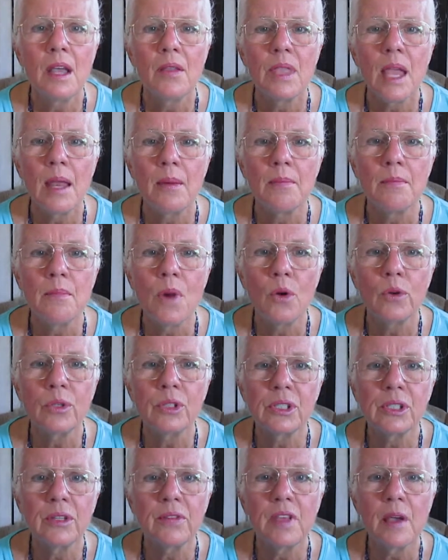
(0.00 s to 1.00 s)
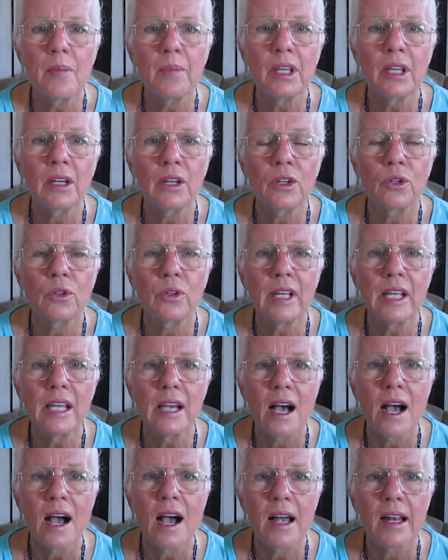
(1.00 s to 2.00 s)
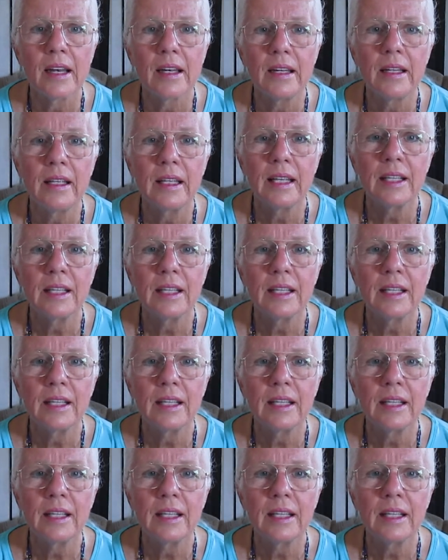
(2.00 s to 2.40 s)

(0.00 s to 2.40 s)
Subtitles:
that most of them can agree on